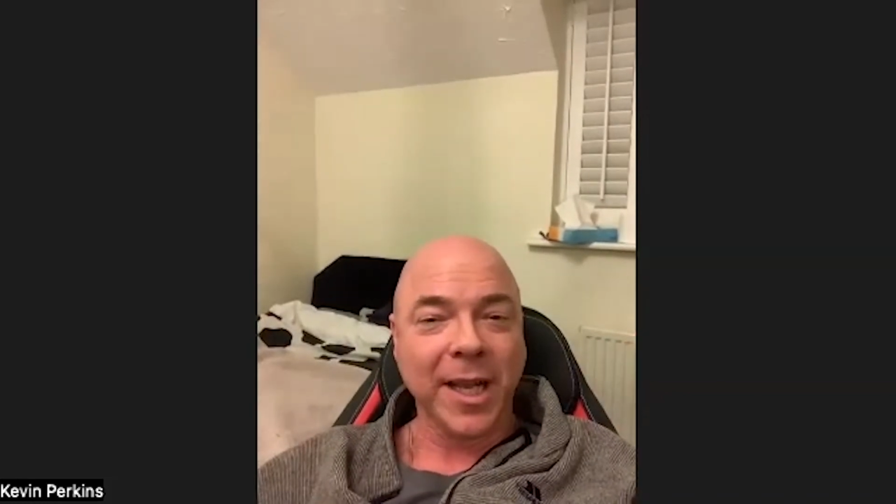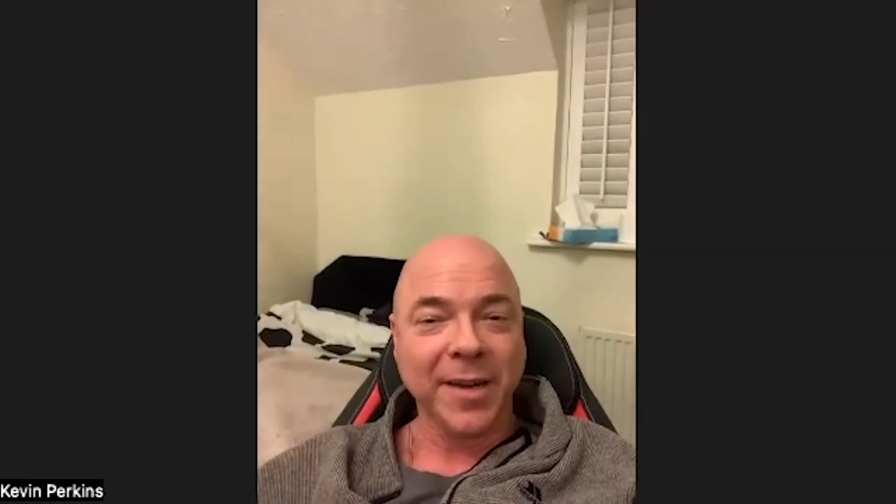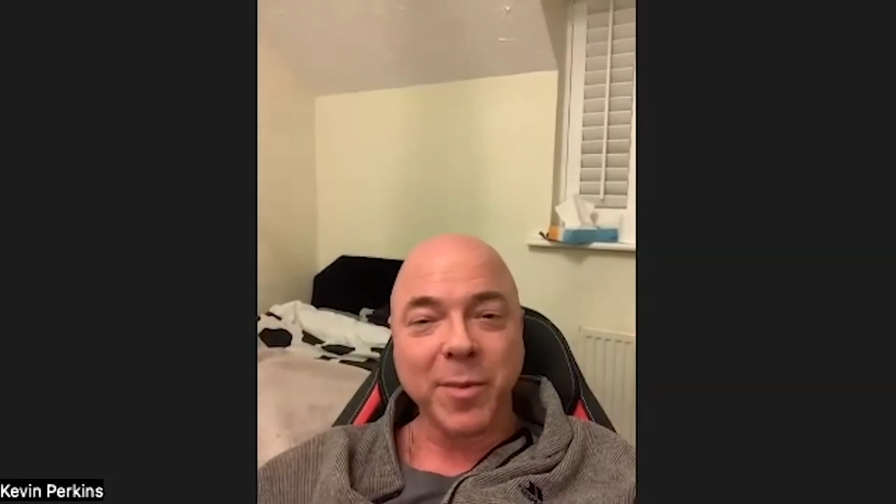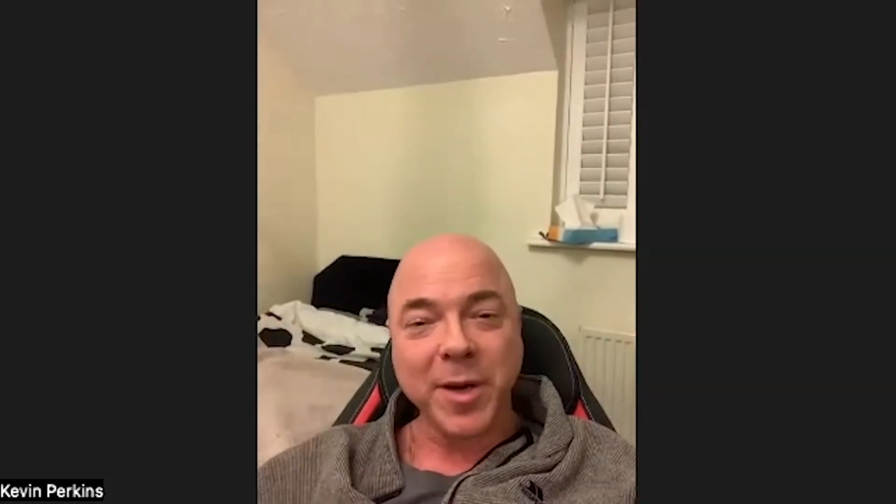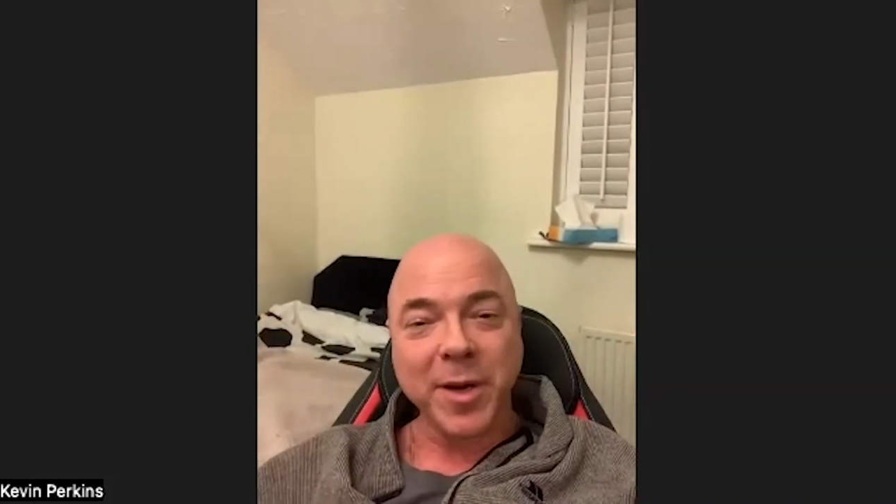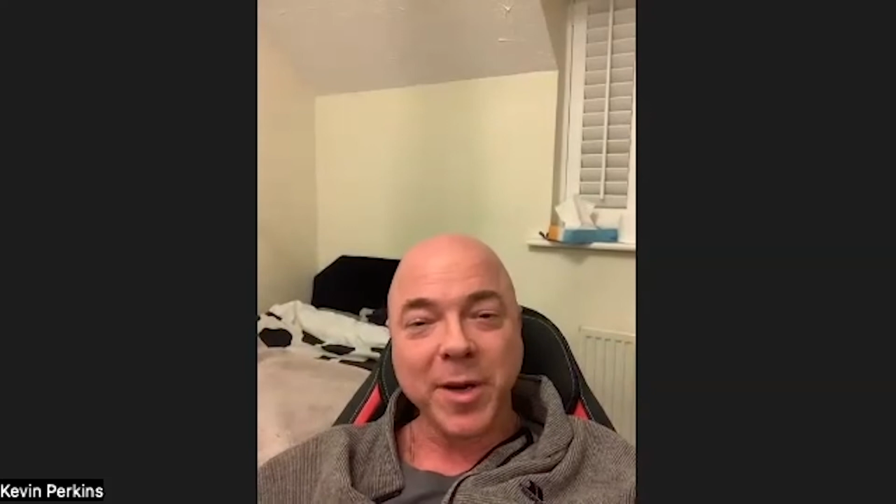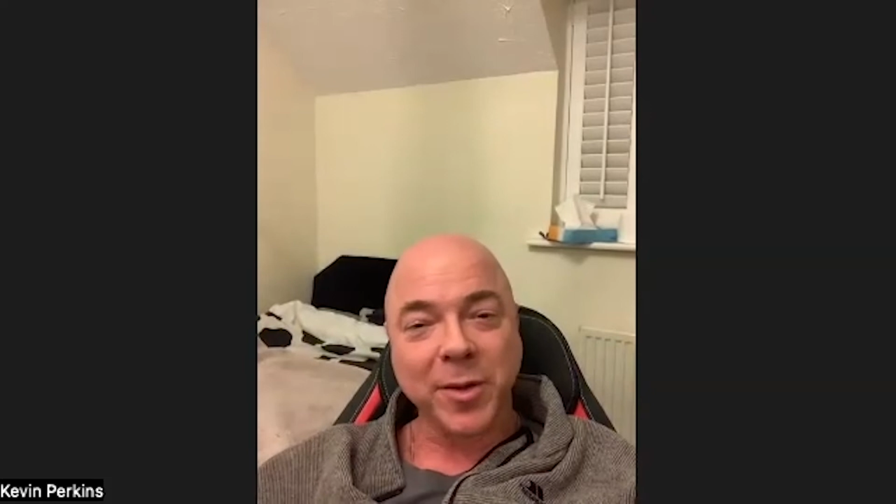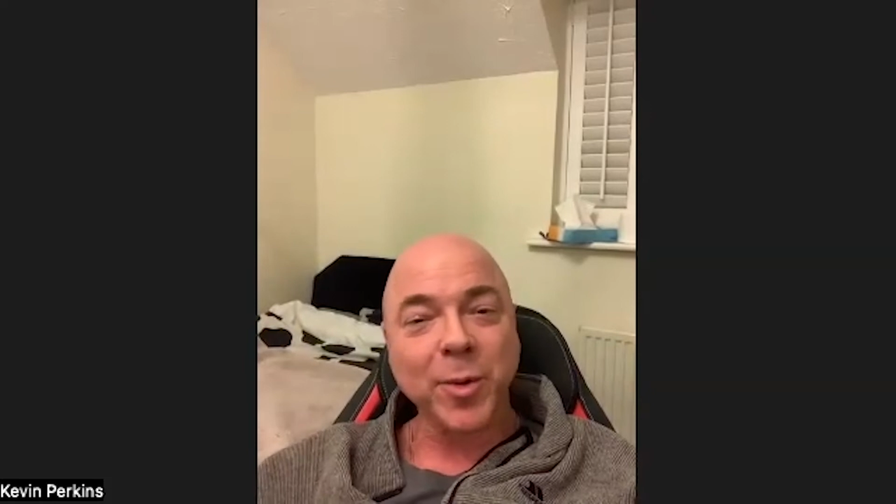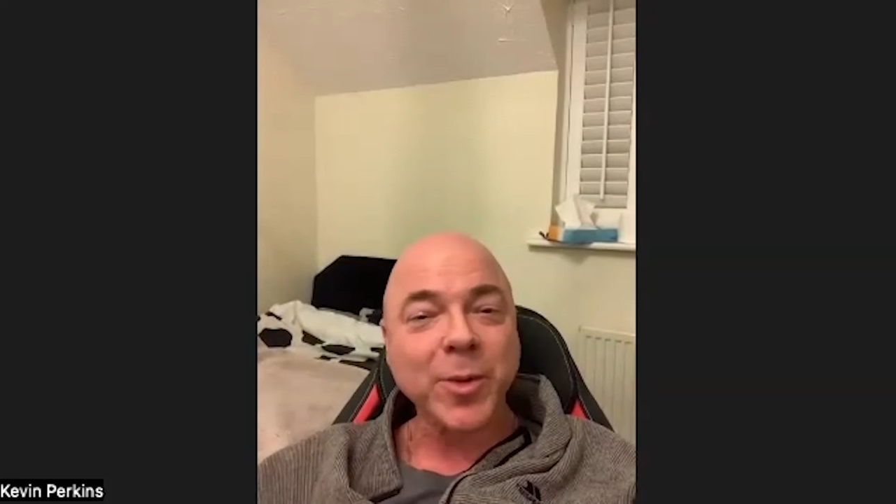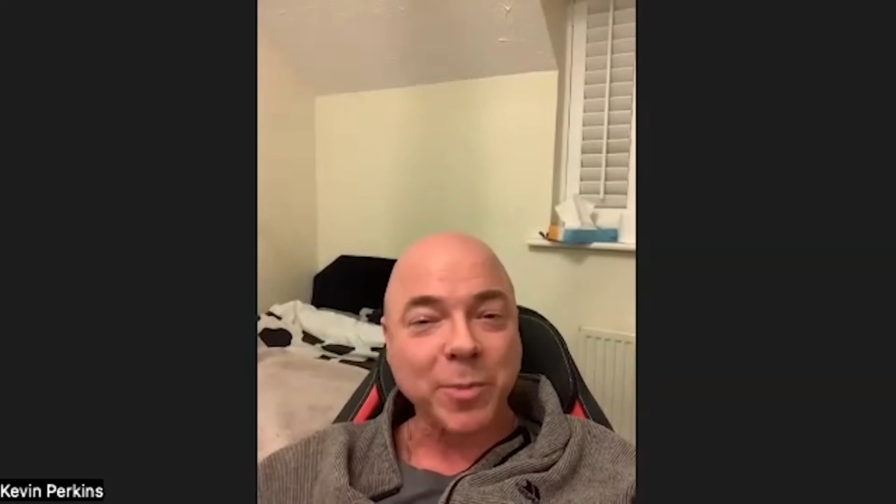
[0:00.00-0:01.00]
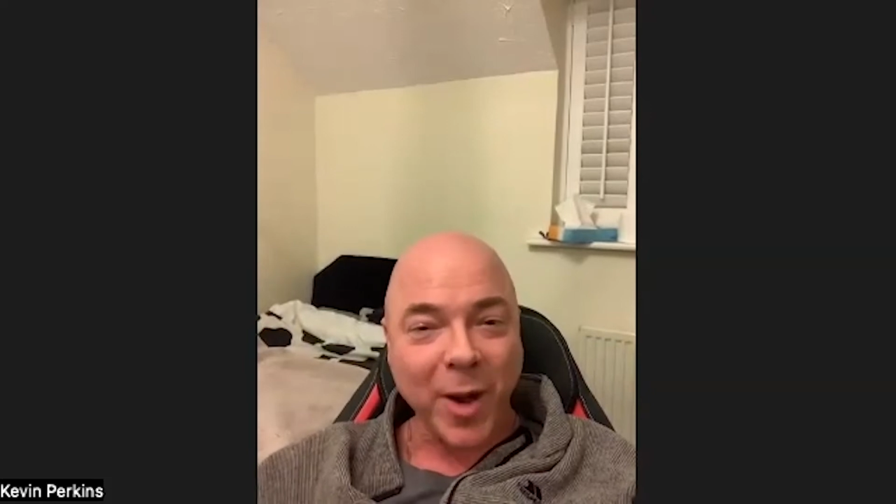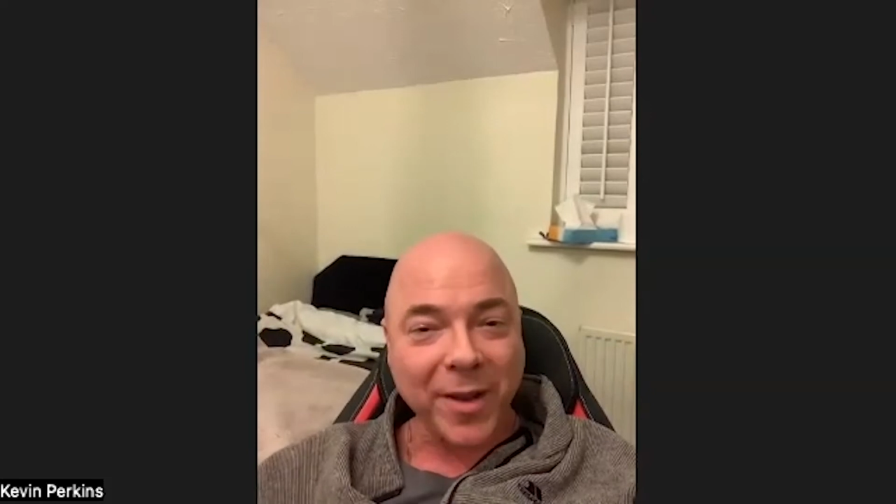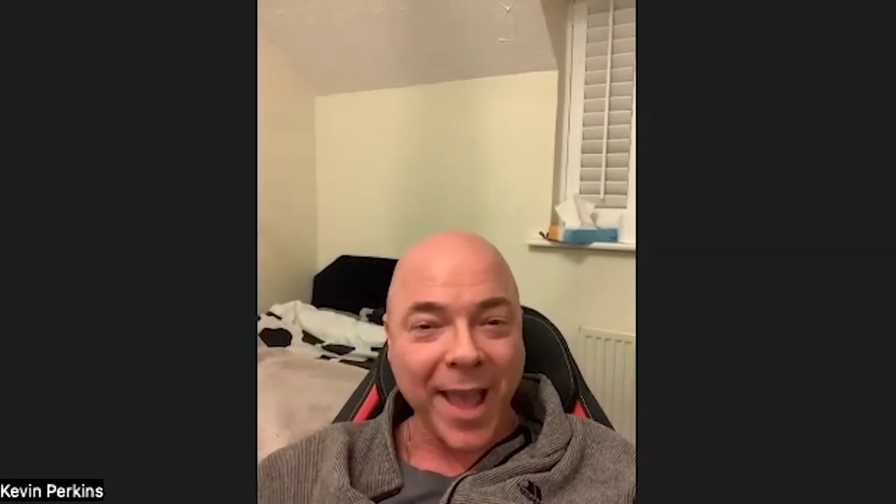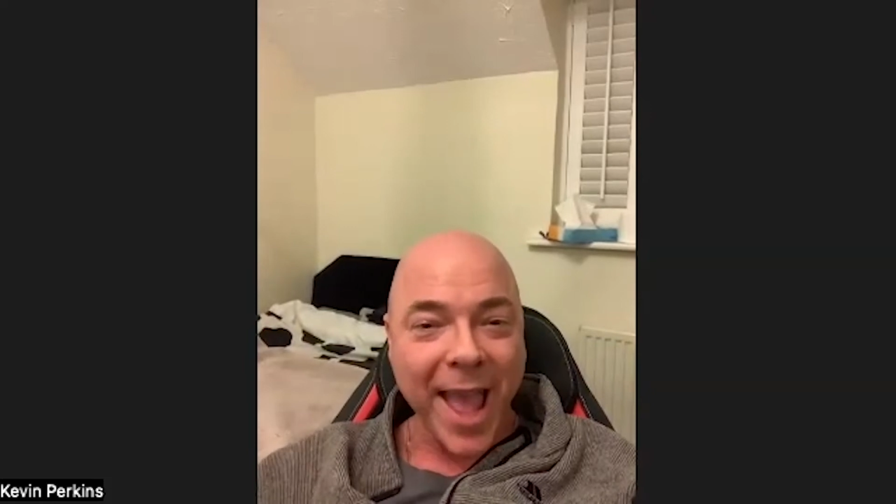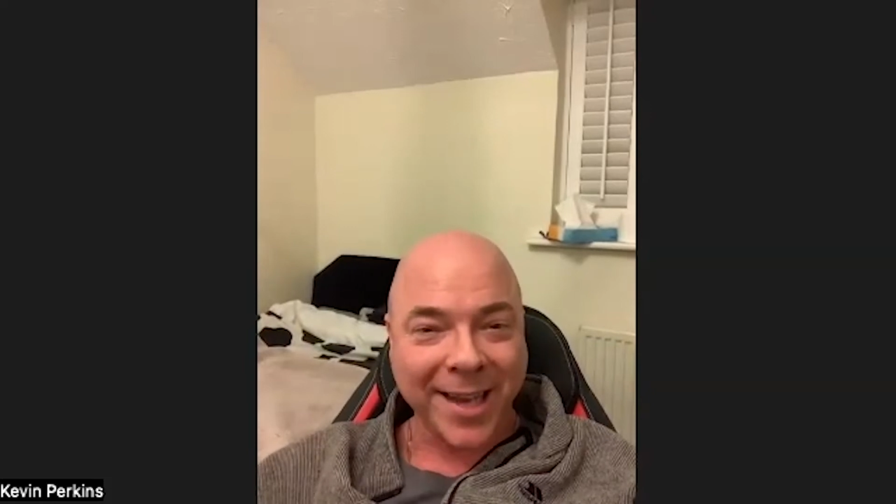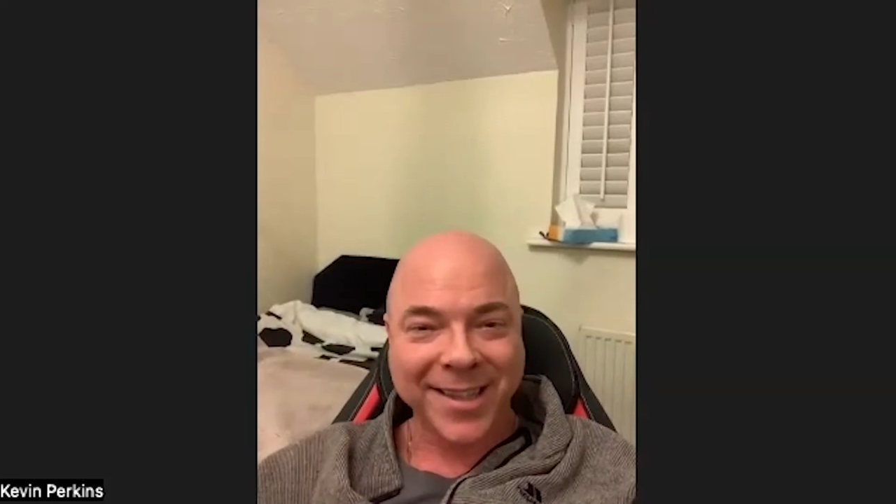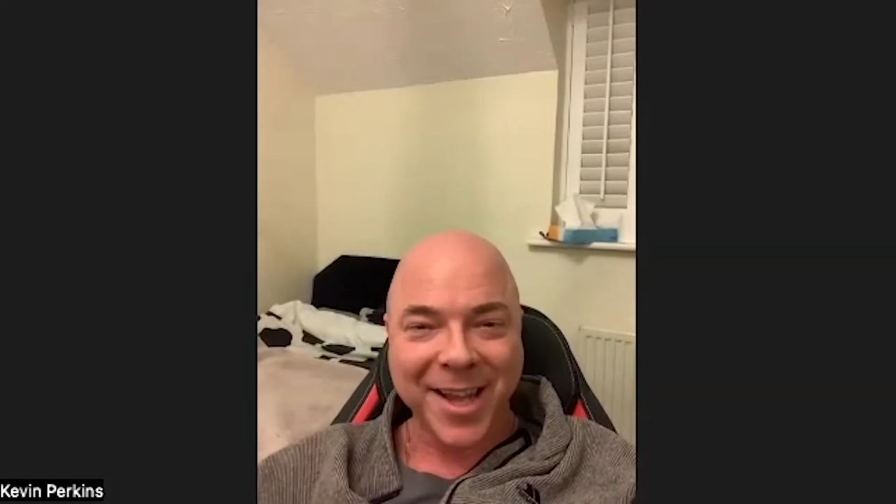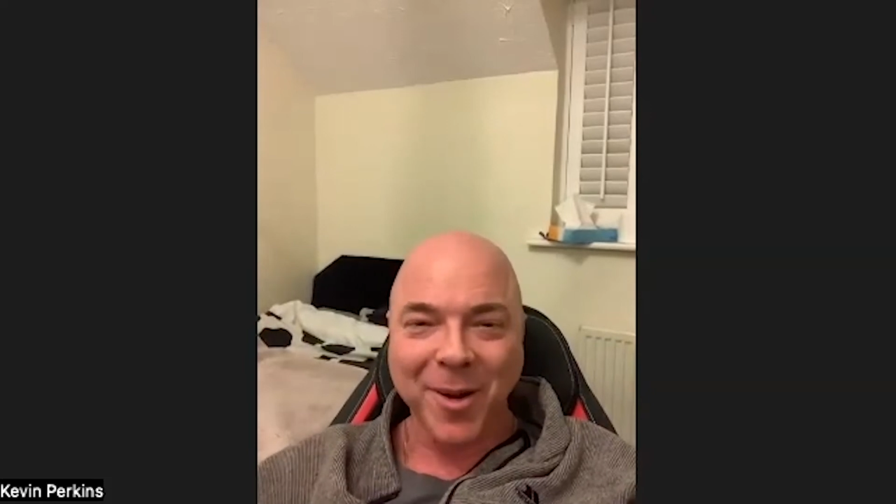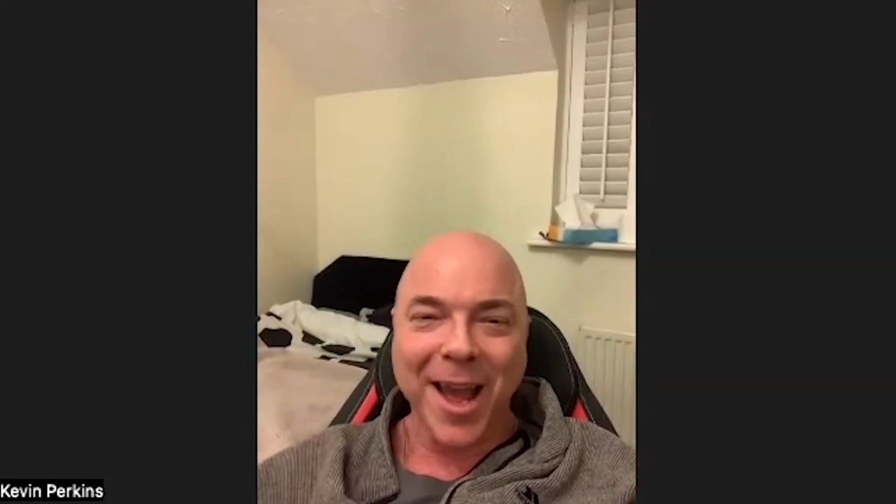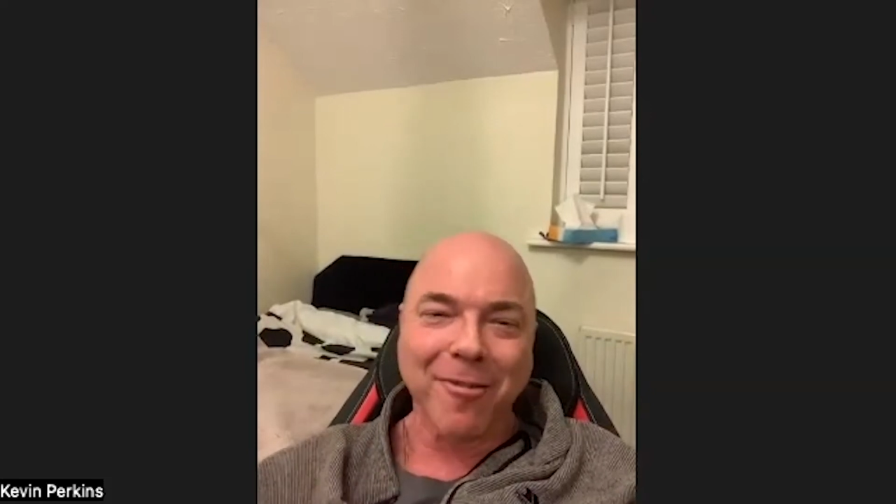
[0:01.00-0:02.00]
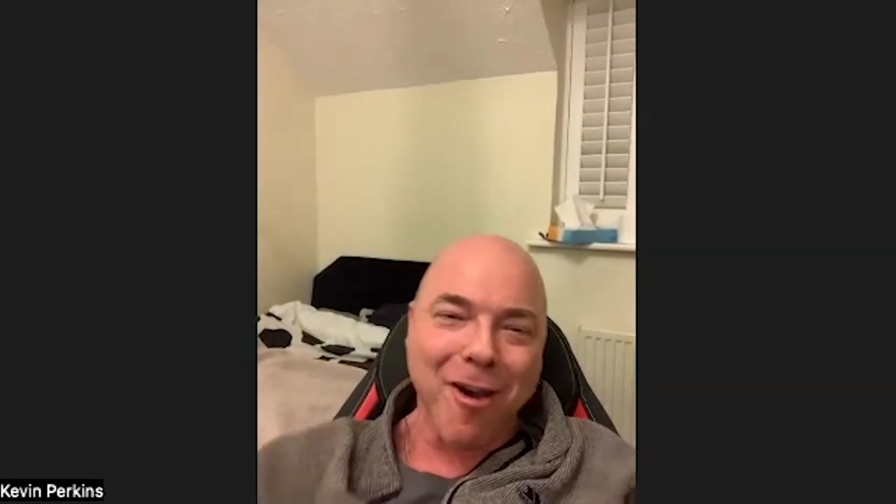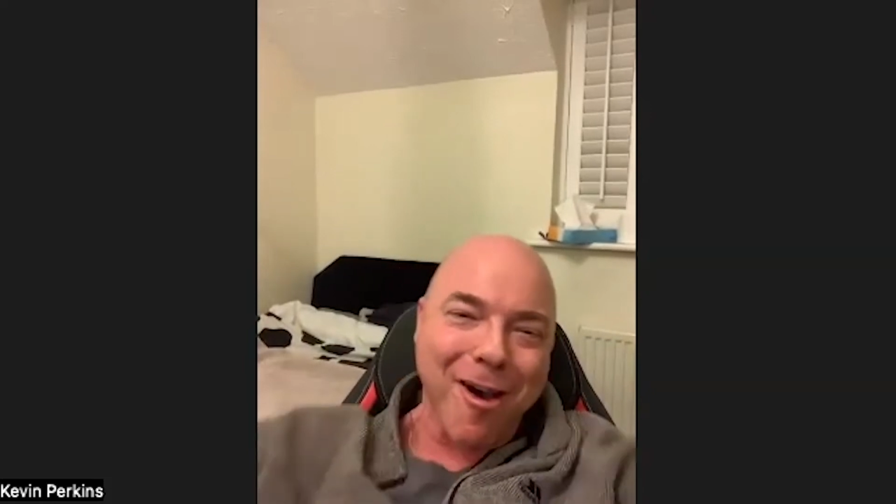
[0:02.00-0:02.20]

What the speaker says: and everybody thought it was part of the act. They were like, "Hey!"